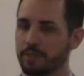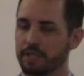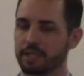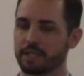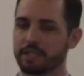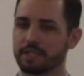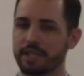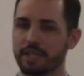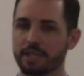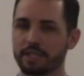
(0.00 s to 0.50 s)

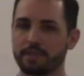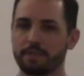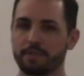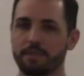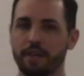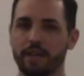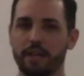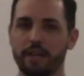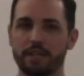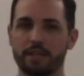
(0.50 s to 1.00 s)
being
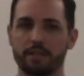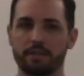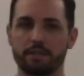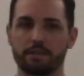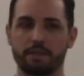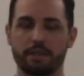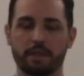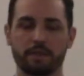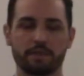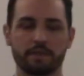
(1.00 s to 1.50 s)
sanctified
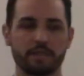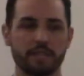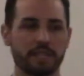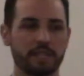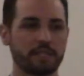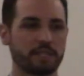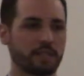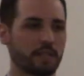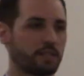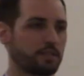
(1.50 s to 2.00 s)
of, of
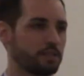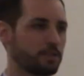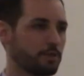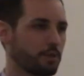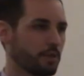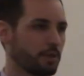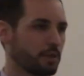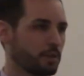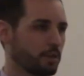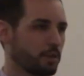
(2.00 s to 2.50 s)
saints
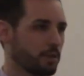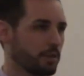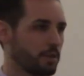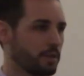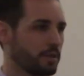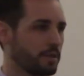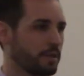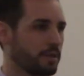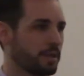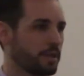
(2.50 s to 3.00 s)
unto our
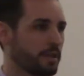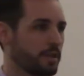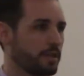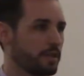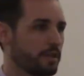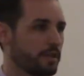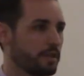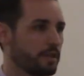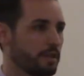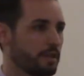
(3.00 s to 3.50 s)
Lord.
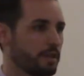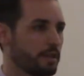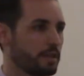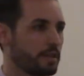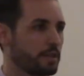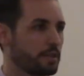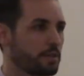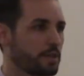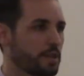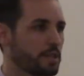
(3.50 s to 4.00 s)

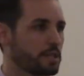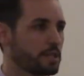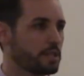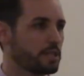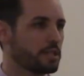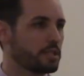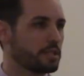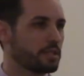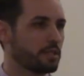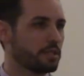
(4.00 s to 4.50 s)
And the
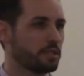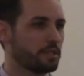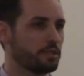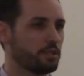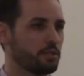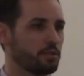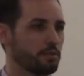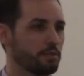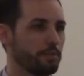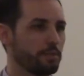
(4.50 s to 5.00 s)
question is
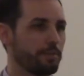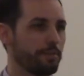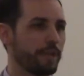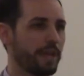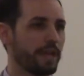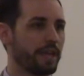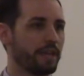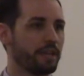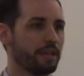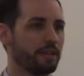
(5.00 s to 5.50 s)
do you
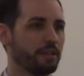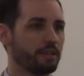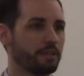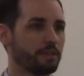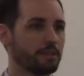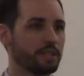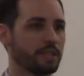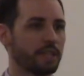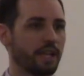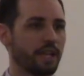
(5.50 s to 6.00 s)

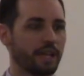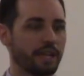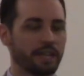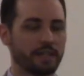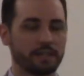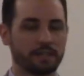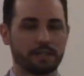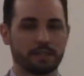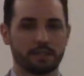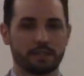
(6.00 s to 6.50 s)
remain
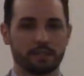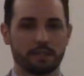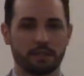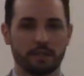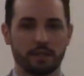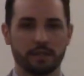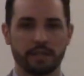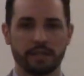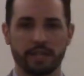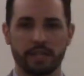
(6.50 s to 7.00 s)
reliant
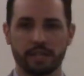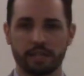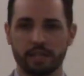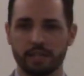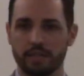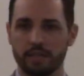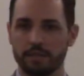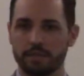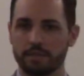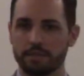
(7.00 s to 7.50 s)
on that
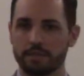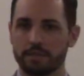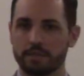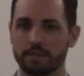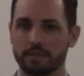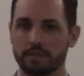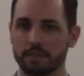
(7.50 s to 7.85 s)
love?